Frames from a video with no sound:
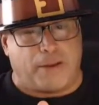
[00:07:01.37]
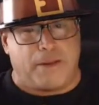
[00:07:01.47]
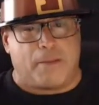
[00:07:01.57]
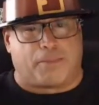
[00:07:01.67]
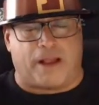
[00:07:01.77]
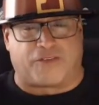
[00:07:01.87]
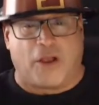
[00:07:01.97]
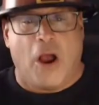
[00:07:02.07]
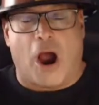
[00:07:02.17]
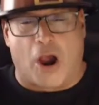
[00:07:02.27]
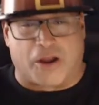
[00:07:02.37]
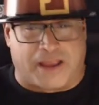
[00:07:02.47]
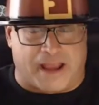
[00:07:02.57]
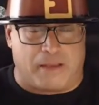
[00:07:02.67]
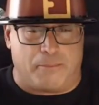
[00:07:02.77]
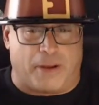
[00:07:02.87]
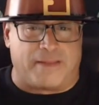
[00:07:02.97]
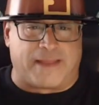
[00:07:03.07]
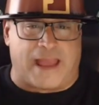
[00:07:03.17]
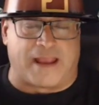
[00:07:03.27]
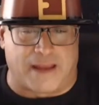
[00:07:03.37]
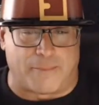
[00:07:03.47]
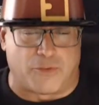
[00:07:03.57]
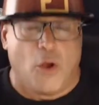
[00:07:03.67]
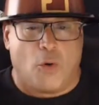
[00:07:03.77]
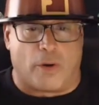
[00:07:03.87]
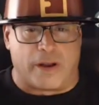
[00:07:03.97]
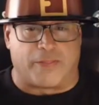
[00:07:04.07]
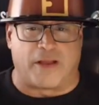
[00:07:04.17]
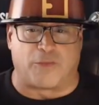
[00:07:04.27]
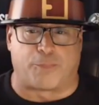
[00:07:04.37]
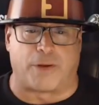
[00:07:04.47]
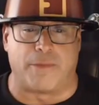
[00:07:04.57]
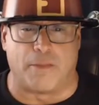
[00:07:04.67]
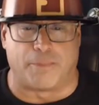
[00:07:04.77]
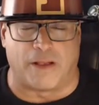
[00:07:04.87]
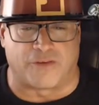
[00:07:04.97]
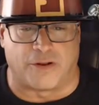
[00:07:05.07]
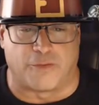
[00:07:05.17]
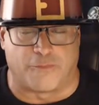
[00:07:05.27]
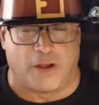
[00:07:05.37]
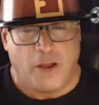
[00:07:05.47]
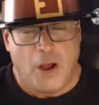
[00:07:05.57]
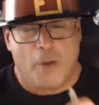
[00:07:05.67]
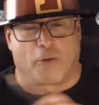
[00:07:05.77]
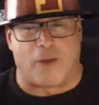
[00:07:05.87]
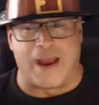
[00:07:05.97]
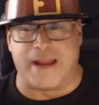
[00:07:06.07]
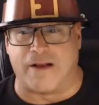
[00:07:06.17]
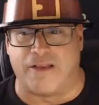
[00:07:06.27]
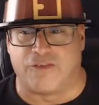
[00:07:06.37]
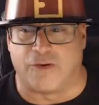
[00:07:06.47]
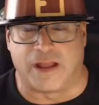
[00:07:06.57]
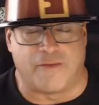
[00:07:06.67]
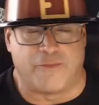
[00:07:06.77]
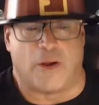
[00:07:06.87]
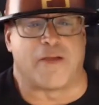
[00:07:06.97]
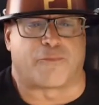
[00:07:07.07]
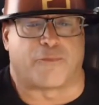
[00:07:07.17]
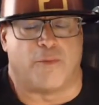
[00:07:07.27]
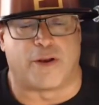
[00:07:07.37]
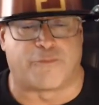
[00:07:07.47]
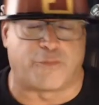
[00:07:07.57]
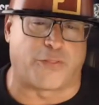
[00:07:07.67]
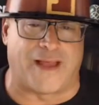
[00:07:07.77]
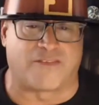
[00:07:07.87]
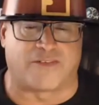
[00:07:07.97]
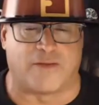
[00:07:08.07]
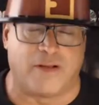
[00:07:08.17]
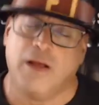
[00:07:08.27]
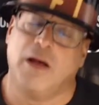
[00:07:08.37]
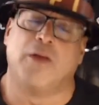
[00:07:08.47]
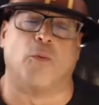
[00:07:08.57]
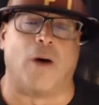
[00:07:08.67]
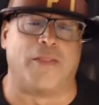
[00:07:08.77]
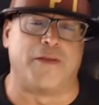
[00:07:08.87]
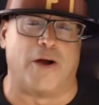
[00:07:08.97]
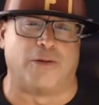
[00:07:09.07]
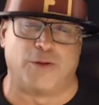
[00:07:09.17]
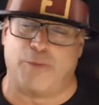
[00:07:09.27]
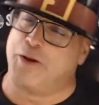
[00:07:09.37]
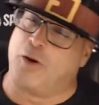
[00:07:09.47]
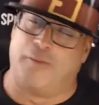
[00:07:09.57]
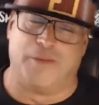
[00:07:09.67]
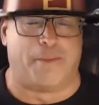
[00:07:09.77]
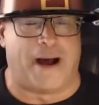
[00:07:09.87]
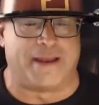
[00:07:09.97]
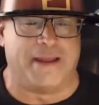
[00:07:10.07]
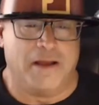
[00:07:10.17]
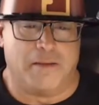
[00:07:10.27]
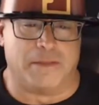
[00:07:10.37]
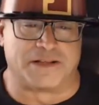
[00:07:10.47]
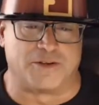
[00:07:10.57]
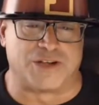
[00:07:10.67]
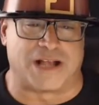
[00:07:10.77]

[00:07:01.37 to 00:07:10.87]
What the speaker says: premium plays are kicking butt and taking names, what do you think his premium plays are going to do for you? But right now, he's going to give you a free winner for Thanksgiving. The one, the only, we call him the body, Mr.